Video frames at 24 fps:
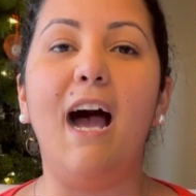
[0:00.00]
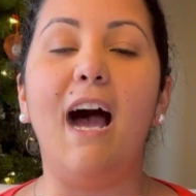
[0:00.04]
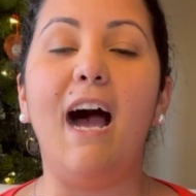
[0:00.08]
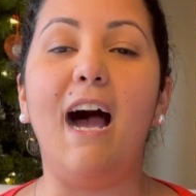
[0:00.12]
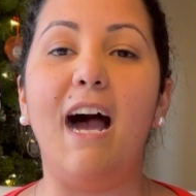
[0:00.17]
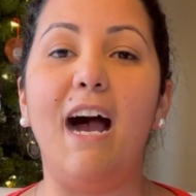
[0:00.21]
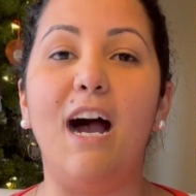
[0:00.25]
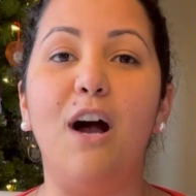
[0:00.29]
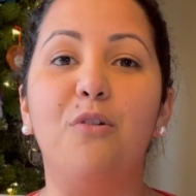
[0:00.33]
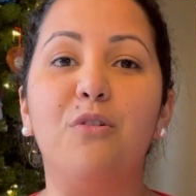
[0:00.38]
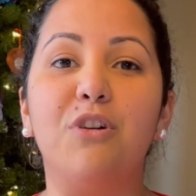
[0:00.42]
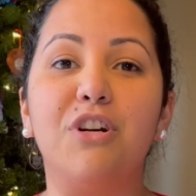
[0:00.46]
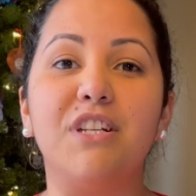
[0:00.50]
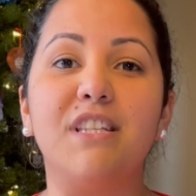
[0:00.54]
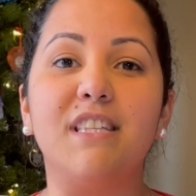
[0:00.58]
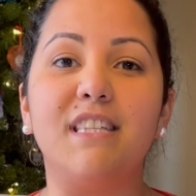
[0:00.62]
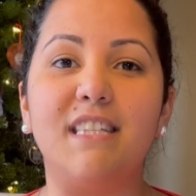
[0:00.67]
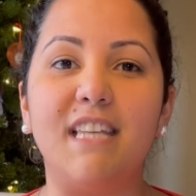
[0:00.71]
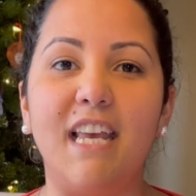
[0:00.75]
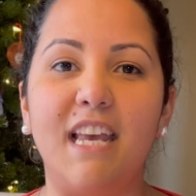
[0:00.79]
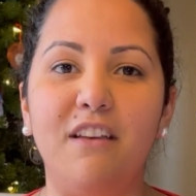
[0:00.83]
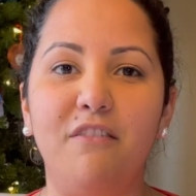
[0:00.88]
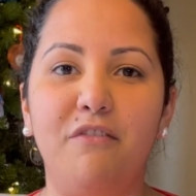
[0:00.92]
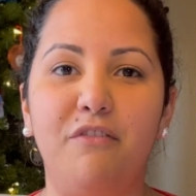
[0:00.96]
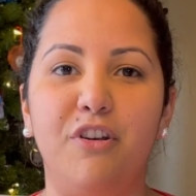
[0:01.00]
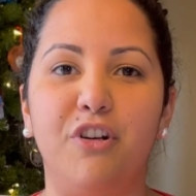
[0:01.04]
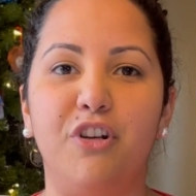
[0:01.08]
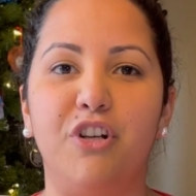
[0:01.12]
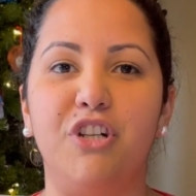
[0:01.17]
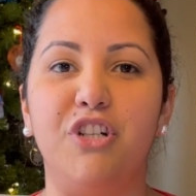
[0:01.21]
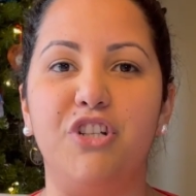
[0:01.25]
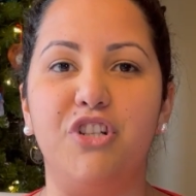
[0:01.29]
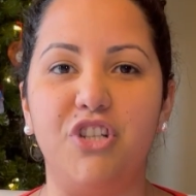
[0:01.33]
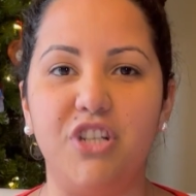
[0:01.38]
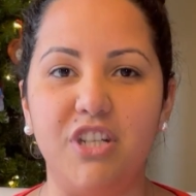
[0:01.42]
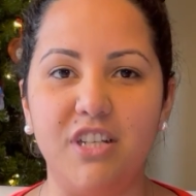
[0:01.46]
Our
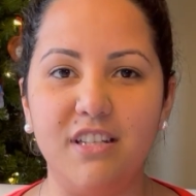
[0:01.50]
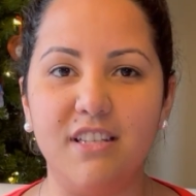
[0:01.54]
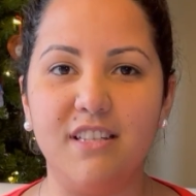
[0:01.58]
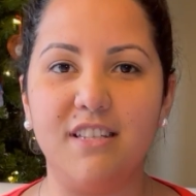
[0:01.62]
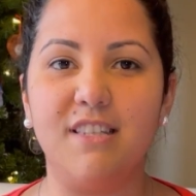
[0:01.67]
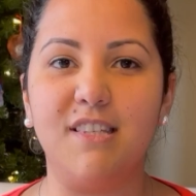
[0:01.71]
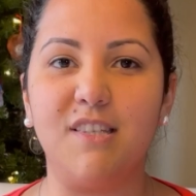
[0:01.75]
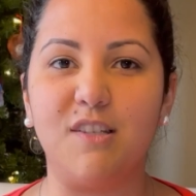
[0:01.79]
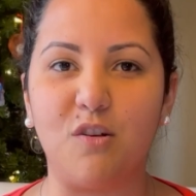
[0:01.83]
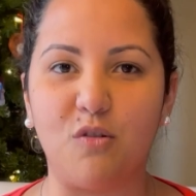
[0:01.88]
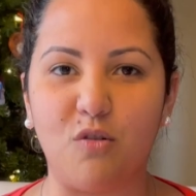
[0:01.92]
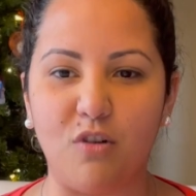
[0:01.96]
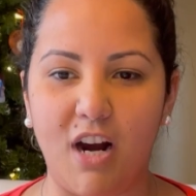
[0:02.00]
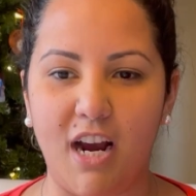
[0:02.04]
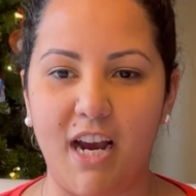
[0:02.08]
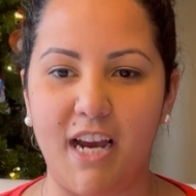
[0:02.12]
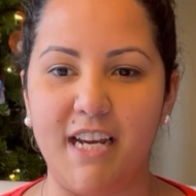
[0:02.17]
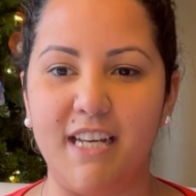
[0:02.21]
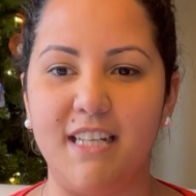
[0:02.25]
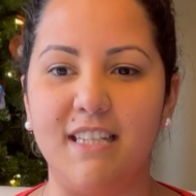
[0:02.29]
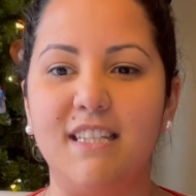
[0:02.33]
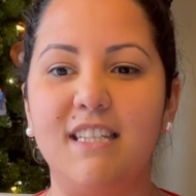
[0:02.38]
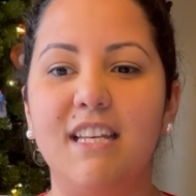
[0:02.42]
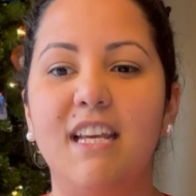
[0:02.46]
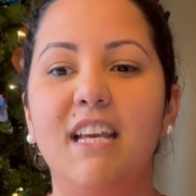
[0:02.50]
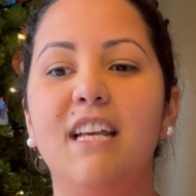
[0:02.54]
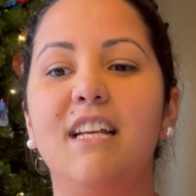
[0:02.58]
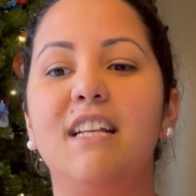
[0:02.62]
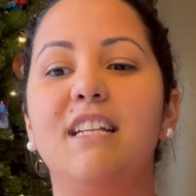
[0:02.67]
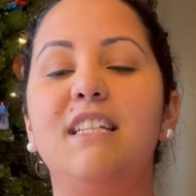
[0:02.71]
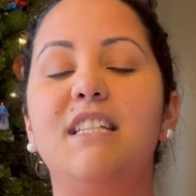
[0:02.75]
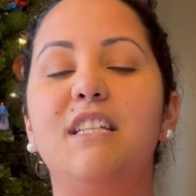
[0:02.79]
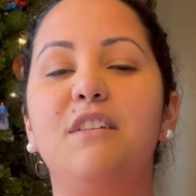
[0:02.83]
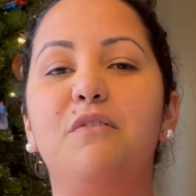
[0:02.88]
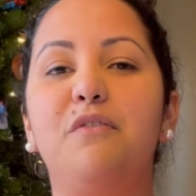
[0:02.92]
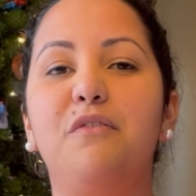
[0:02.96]
Savior, Jesus Christ,
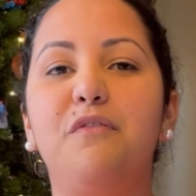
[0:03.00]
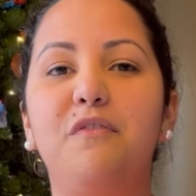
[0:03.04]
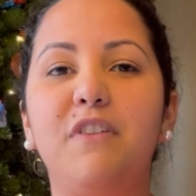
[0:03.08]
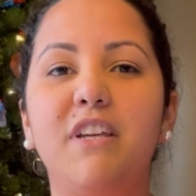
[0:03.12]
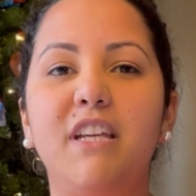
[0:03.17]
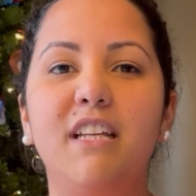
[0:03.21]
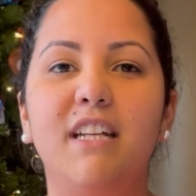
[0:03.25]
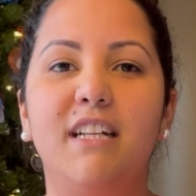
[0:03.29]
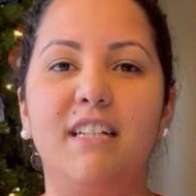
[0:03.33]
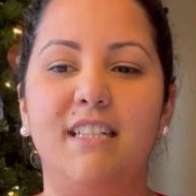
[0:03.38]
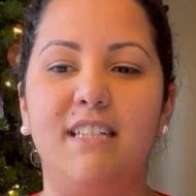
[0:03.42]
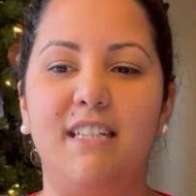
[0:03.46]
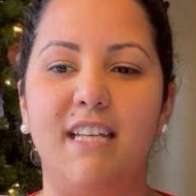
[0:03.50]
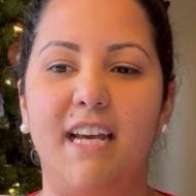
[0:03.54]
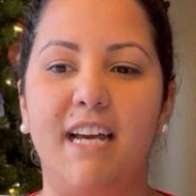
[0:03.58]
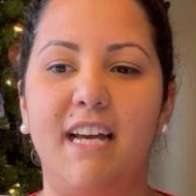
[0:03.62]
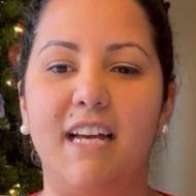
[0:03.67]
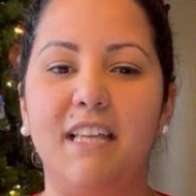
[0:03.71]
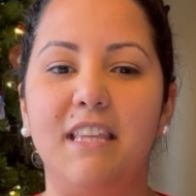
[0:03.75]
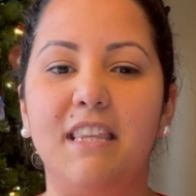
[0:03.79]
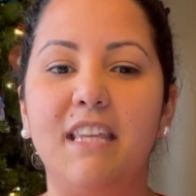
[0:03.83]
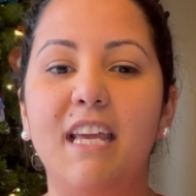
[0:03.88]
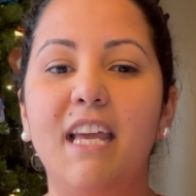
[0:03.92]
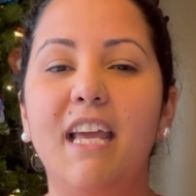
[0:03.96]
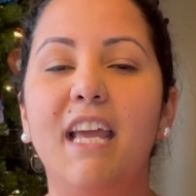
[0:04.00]
defeated death,